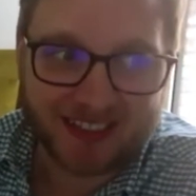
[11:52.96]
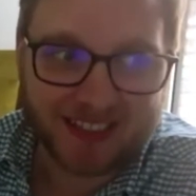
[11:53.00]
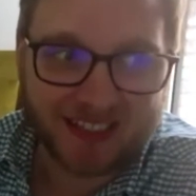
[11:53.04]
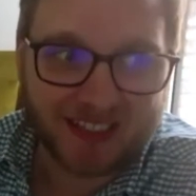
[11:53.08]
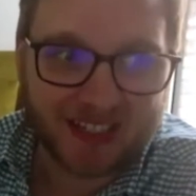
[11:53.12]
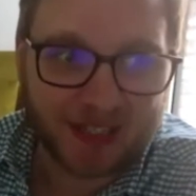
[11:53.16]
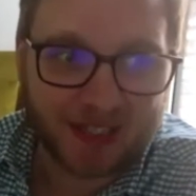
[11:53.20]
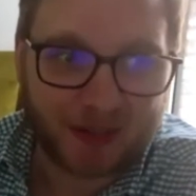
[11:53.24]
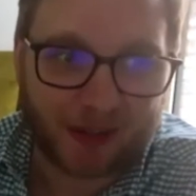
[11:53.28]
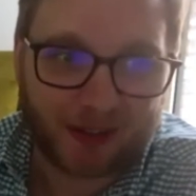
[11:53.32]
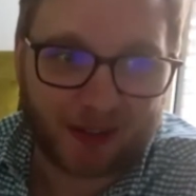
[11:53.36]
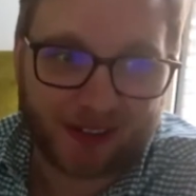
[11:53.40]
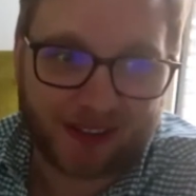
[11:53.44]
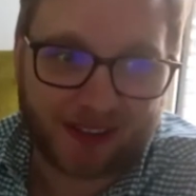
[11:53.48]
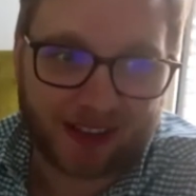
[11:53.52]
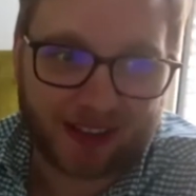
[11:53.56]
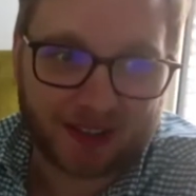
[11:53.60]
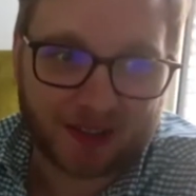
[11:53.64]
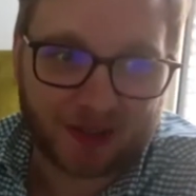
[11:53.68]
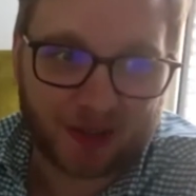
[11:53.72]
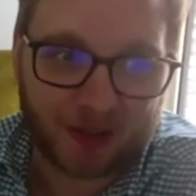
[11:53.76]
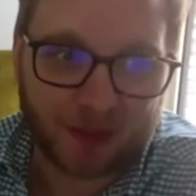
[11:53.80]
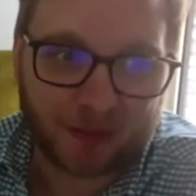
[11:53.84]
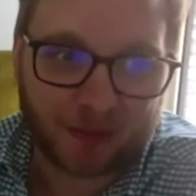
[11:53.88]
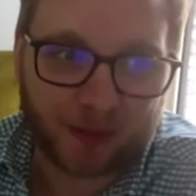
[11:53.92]
So I think
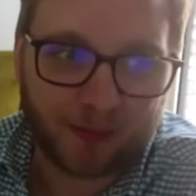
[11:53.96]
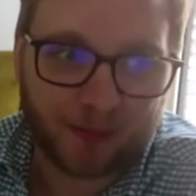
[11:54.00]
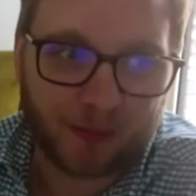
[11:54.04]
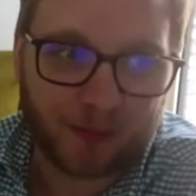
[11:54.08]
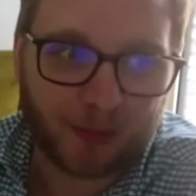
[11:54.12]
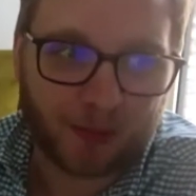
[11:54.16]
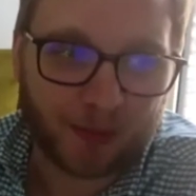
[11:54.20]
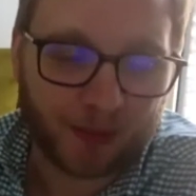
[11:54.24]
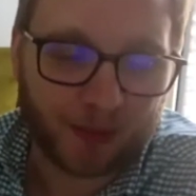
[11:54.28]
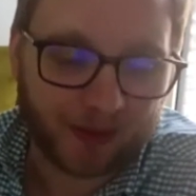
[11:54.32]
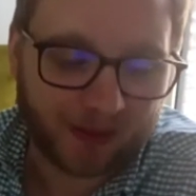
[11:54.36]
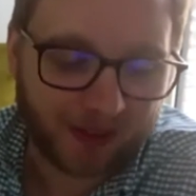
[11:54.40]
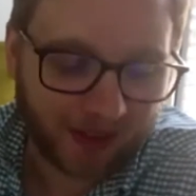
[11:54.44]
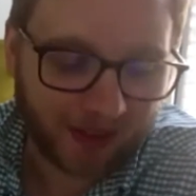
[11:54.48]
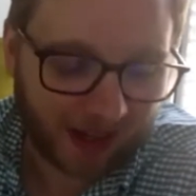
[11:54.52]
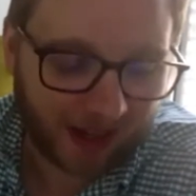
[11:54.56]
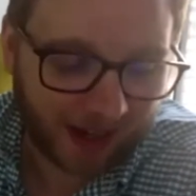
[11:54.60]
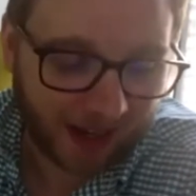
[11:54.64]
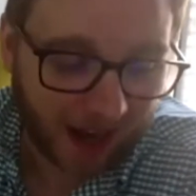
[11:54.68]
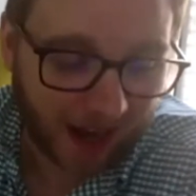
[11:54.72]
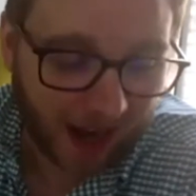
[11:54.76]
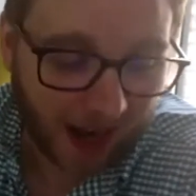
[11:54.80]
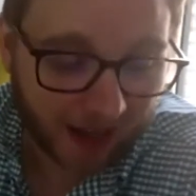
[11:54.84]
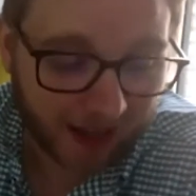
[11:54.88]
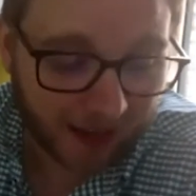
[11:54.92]
that's super important. I
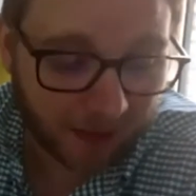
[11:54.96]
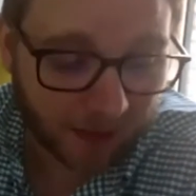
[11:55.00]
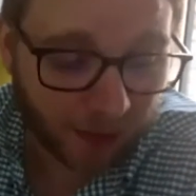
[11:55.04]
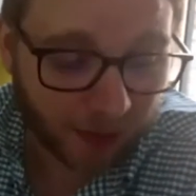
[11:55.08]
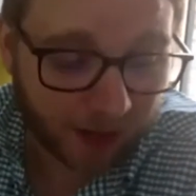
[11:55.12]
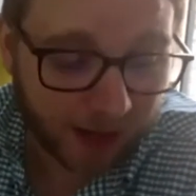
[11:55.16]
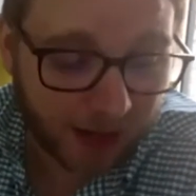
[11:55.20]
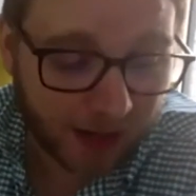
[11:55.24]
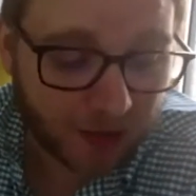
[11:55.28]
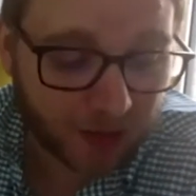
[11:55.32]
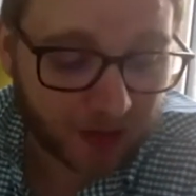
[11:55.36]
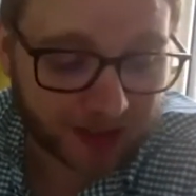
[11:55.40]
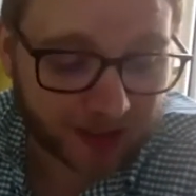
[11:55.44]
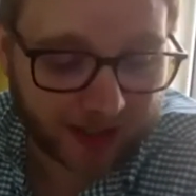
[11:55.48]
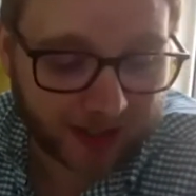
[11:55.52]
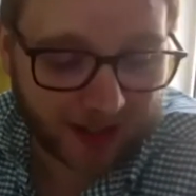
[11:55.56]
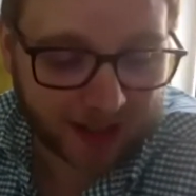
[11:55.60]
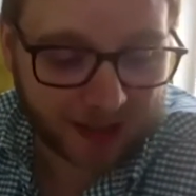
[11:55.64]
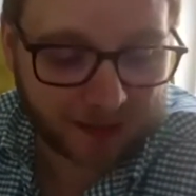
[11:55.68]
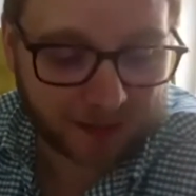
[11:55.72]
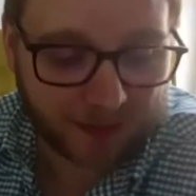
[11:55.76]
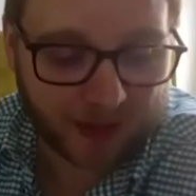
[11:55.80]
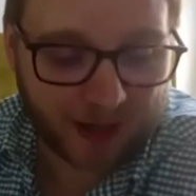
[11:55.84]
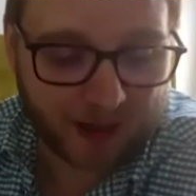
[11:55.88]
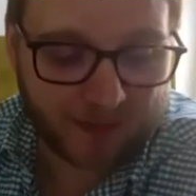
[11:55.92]
think one interesting
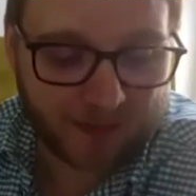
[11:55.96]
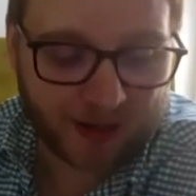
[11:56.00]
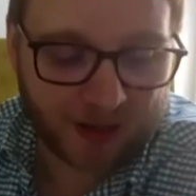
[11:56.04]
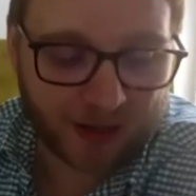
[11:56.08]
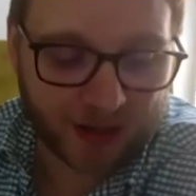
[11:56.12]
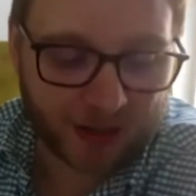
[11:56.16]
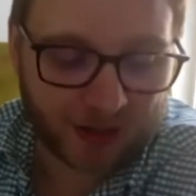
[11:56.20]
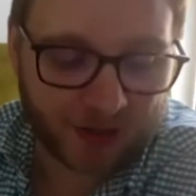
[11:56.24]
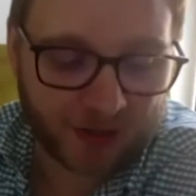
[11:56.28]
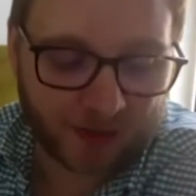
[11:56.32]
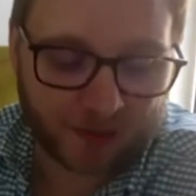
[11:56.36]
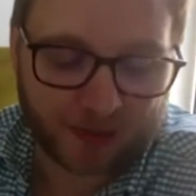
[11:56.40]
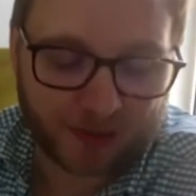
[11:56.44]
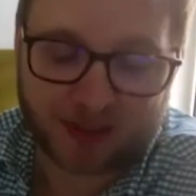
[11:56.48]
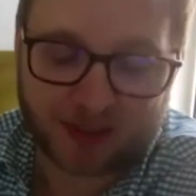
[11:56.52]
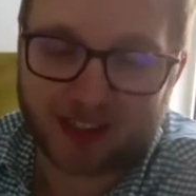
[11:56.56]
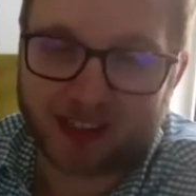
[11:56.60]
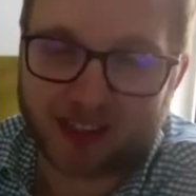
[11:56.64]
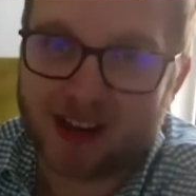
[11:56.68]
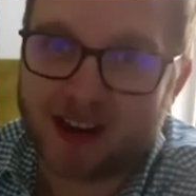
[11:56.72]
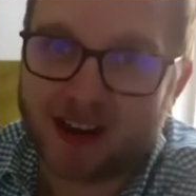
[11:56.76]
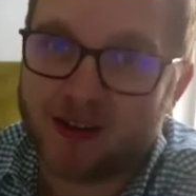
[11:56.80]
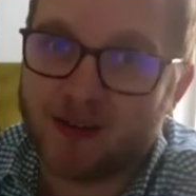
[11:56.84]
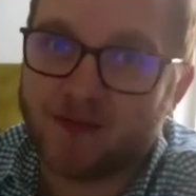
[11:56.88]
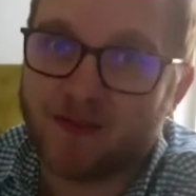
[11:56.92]
aspect you mentioned was the
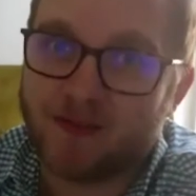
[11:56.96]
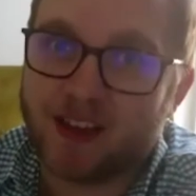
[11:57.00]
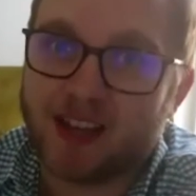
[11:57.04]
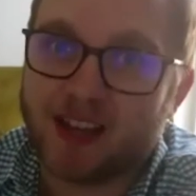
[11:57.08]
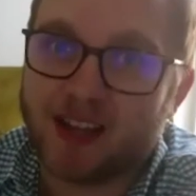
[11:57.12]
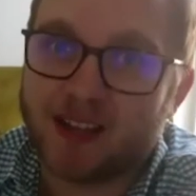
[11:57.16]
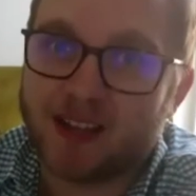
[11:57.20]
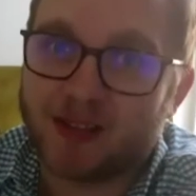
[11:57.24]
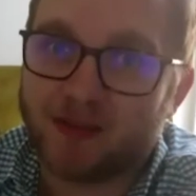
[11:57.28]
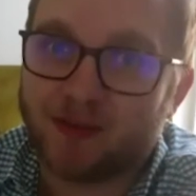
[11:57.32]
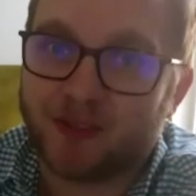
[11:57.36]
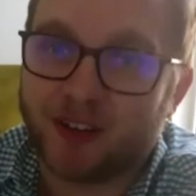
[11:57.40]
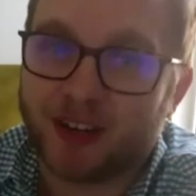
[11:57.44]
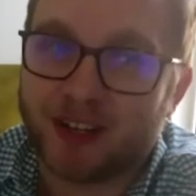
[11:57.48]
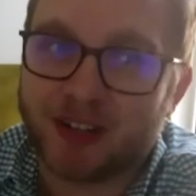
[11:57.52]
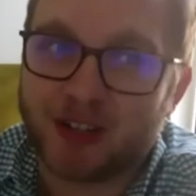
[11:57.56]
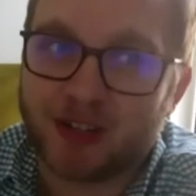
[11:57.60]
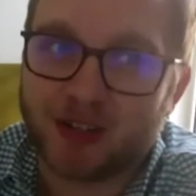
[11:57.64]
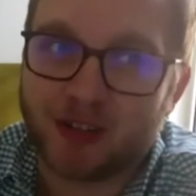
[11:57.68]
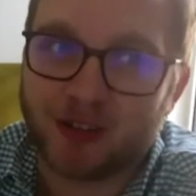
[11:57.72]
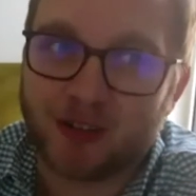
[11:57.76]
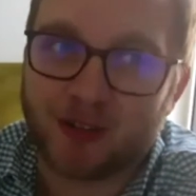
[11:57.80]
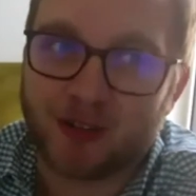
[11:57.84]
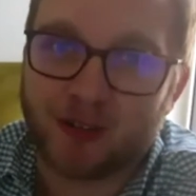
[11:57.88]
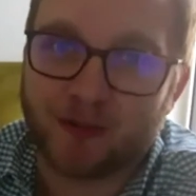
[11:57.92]
kind of
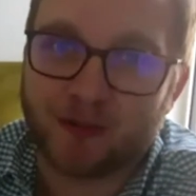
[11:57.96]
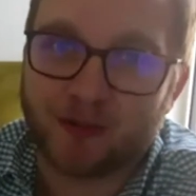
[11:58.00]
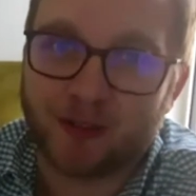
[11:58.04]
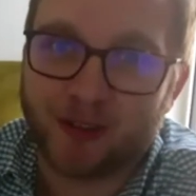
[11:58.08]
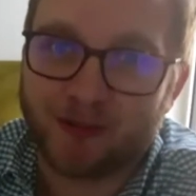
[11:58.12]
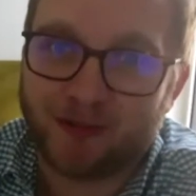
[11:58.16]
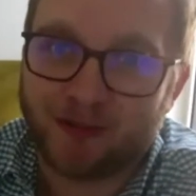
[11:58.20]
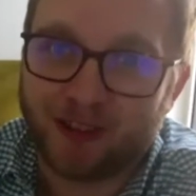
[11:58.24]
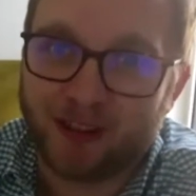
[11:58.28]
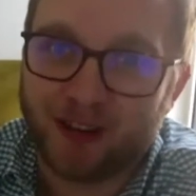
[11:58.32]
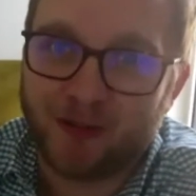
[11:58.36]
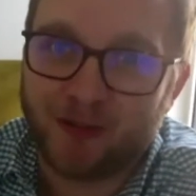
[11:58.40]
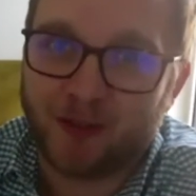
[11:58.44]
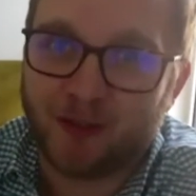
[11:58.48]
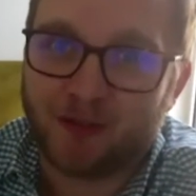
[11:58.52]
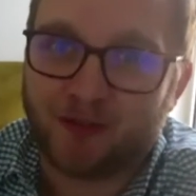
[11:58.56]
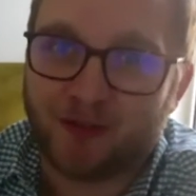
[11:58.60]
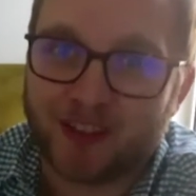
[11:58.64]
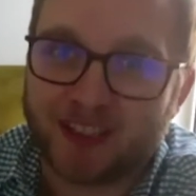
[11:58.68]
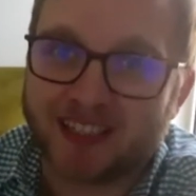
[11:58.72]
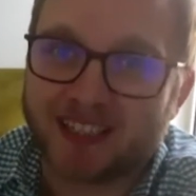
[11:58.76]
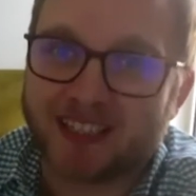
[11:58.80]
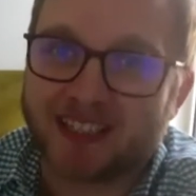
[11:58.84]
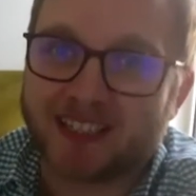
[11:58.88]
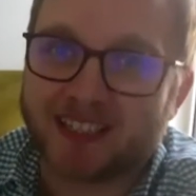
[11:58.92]
intervention of a
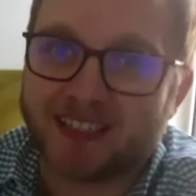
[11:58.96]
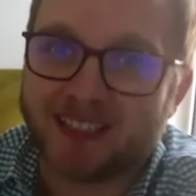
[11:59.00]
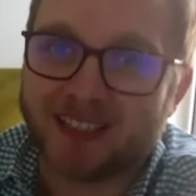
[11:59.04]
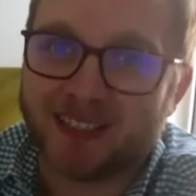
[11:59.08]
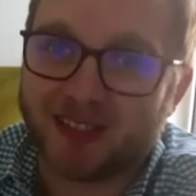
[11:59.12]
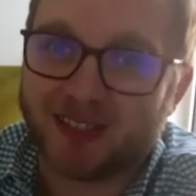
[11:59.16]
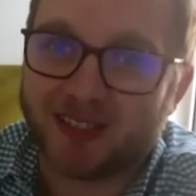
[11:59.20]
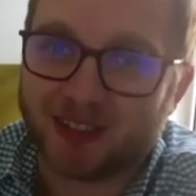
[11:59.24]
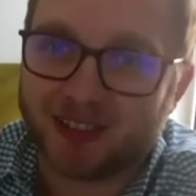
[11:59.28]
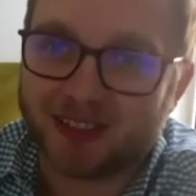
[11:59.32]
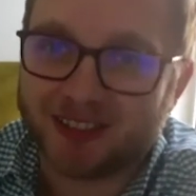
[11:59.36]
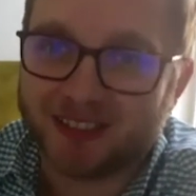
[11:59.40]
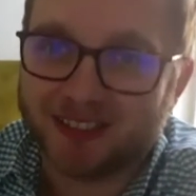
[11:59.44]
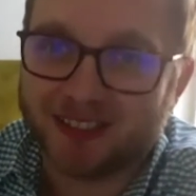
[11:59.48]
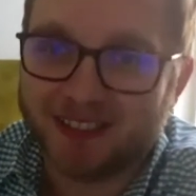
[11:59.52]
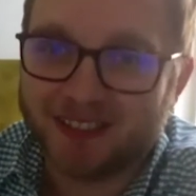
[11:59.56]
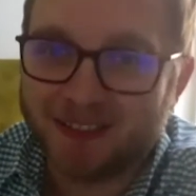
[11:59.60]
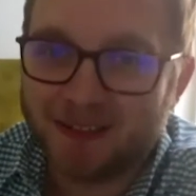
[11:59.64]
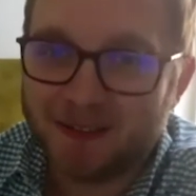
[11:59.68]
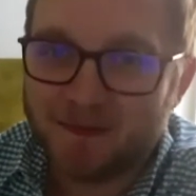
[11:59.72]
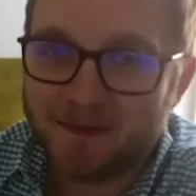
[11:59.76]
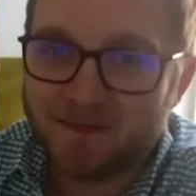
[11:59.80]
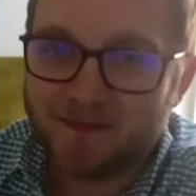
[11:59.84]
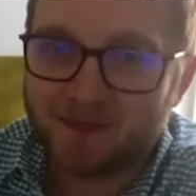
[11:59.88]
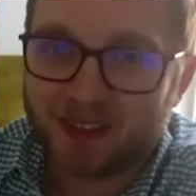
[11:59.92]
physics teacher
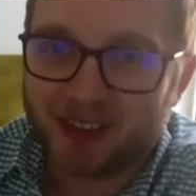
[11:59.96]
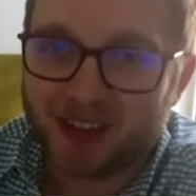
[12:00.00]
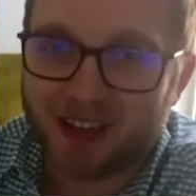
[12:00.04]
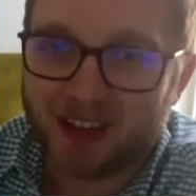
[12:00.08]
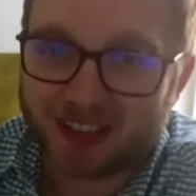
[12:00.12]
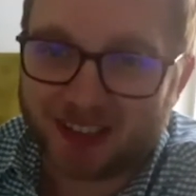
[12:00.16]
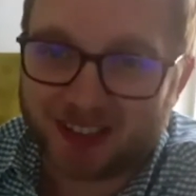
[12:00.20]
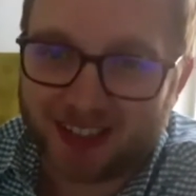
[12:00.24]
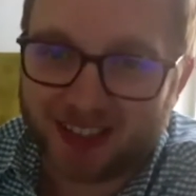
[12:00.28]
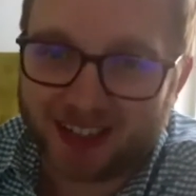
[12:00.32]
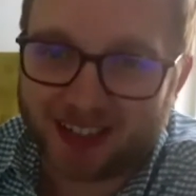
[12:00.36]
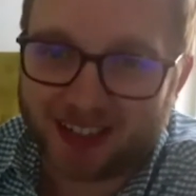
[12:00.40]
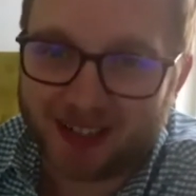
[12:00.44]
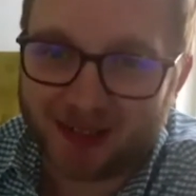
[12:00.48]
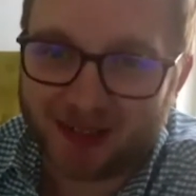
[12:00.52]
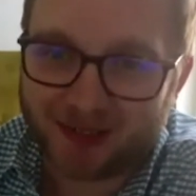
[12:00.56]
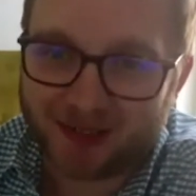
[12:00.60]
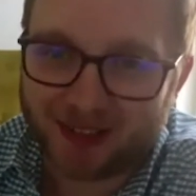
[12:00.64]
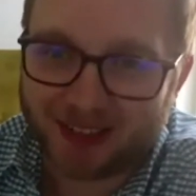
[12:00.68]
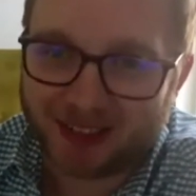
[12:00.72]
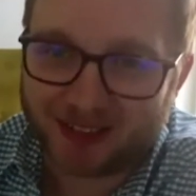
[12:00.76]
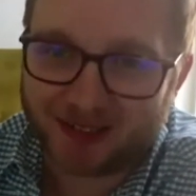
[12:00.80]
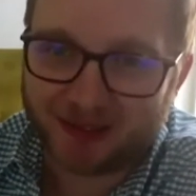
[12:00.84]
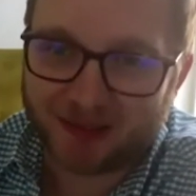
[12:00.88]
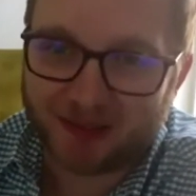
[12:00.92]
at secondary
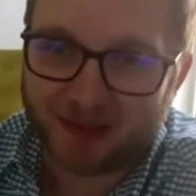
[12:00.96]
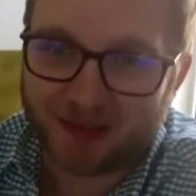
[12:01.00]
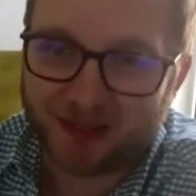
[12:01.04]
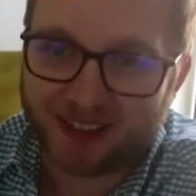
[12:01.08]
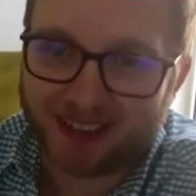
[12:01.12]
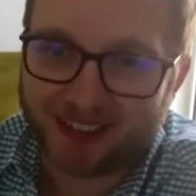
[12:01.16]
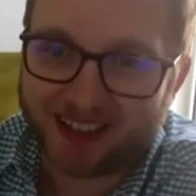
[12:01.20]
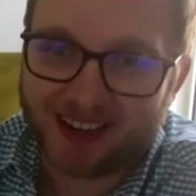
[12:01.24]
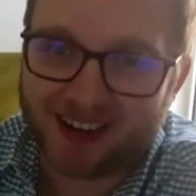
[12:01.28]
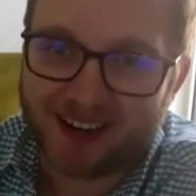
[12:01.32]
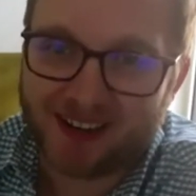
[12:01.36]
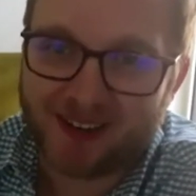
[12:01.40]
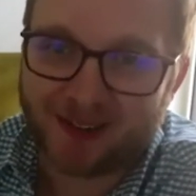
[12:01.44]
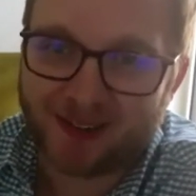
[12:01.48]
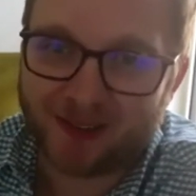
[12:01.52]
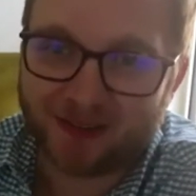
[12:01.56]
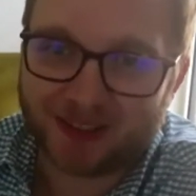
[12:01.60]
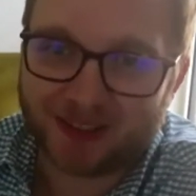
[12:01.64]
school that kind of